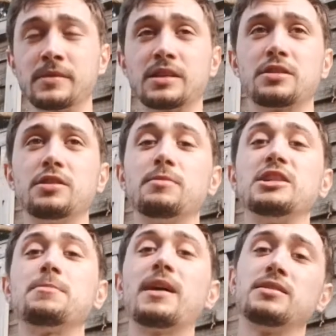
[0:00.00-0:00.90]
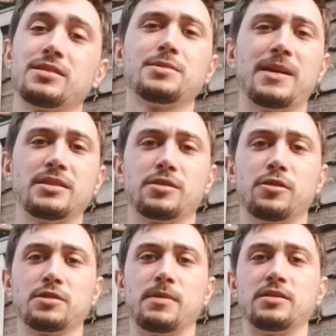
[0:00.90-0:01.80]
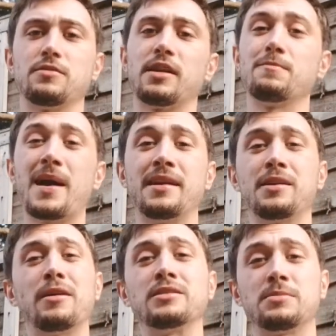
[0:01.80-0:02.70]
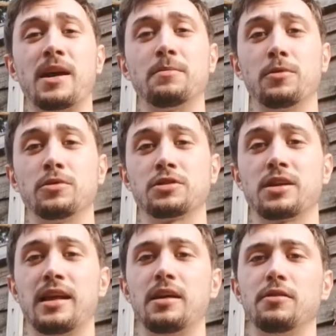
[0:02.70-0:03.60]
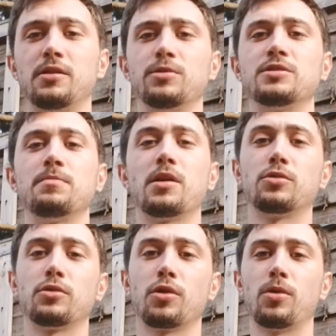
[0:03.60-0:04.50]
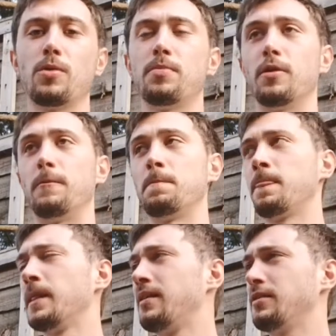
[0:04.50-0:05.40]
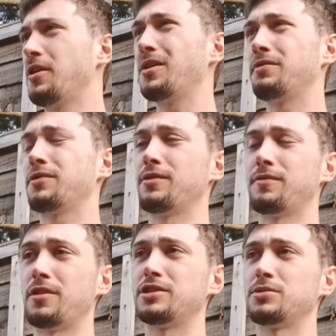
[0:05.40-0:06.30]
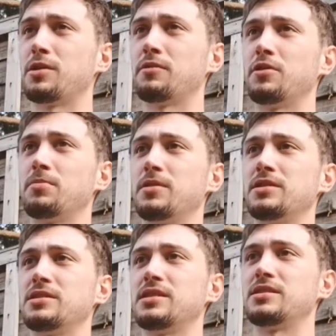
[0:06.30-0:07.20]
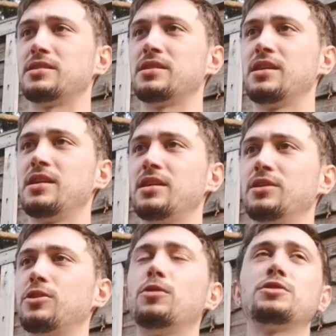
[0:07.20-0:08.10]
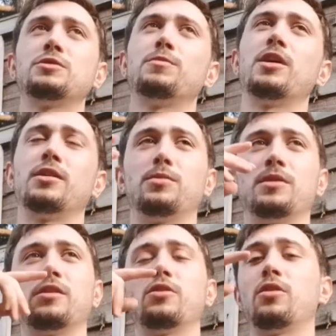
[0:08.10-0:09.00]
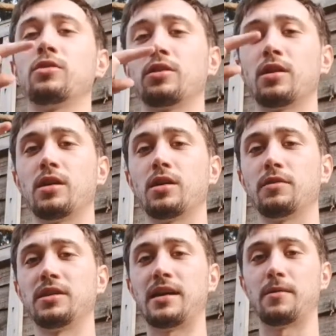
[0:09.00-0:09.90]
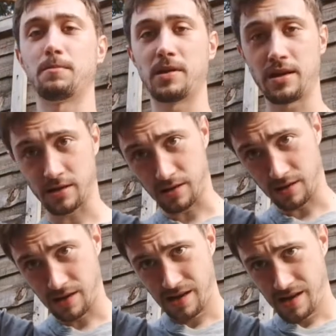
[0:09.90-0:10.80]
Excuse me, spans spans across Mediterranean, mainly around Spain, Portugal area, was a bird called a hoopoe. Don't know if I've got a photo of it, but it's this gorgeous bird with a long, curvy down beak and